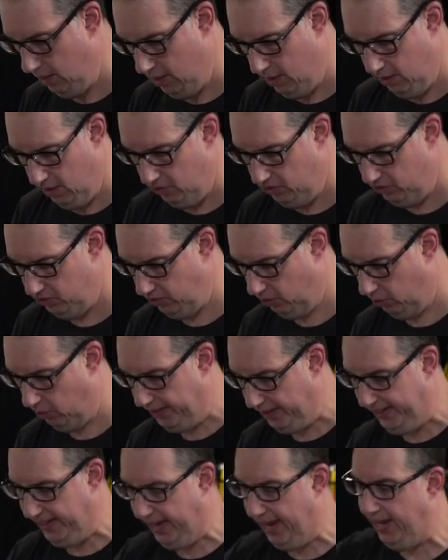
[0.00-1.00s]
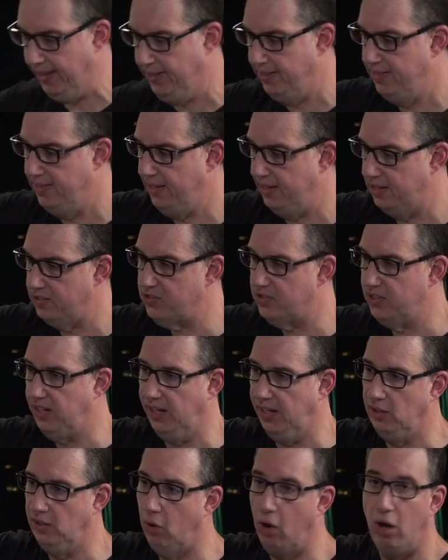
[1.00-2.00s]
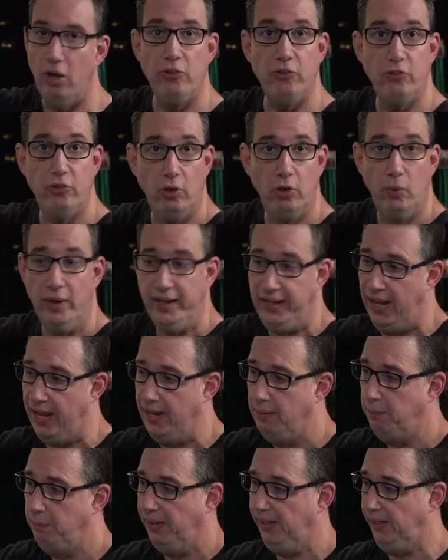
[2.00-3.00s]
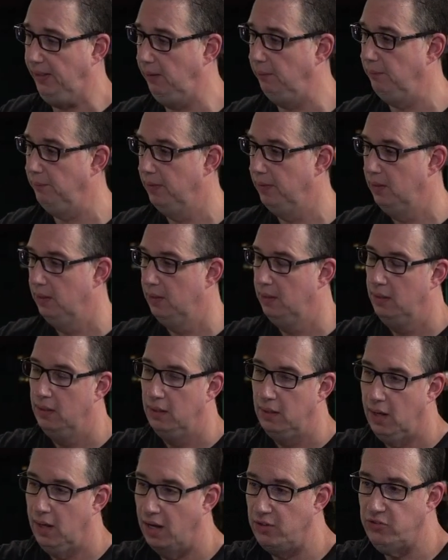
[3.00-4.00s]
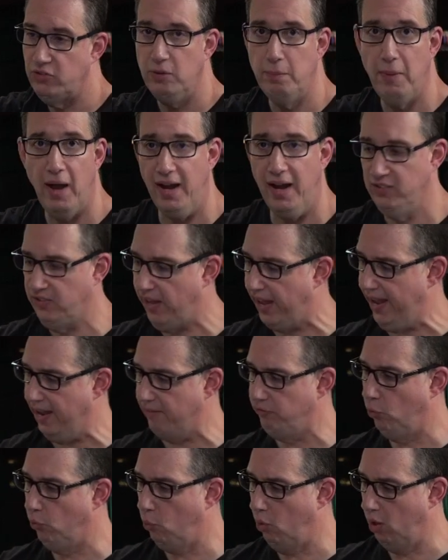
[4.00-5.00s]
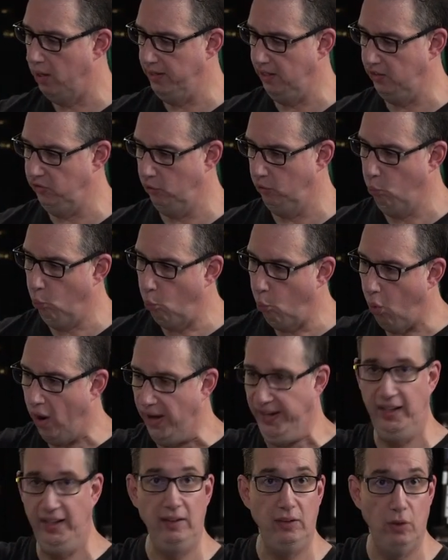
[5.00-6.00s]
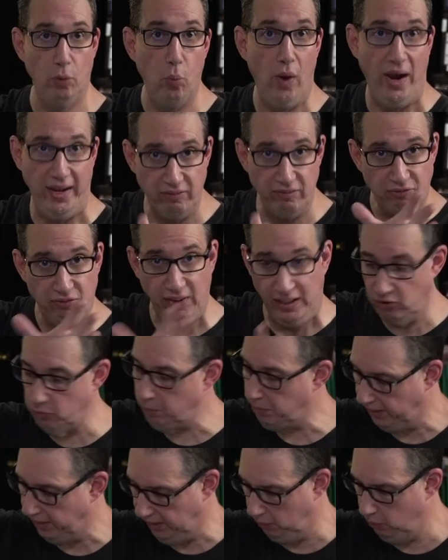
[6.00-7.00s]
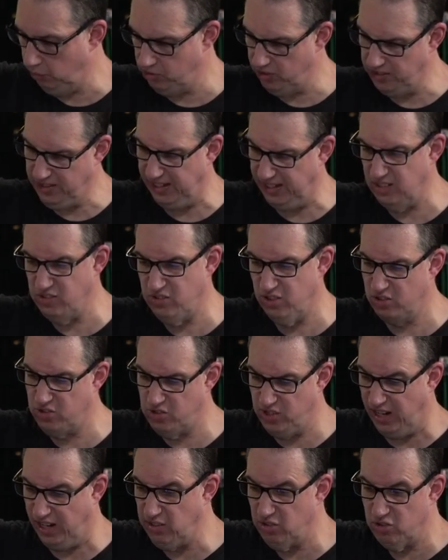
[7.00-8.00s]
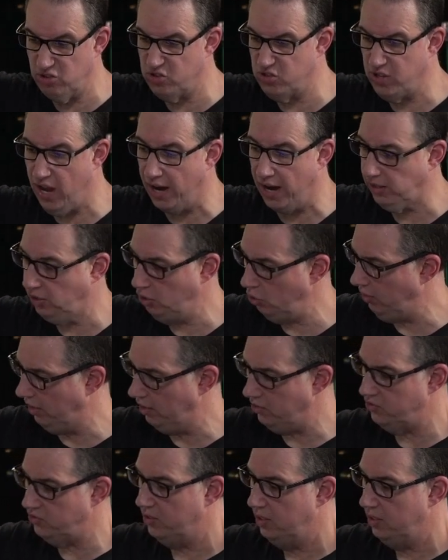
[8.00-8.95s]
So again, this can also, again, be customized. I have the one that's in white, the white faceplate, which I think is their standard stock units.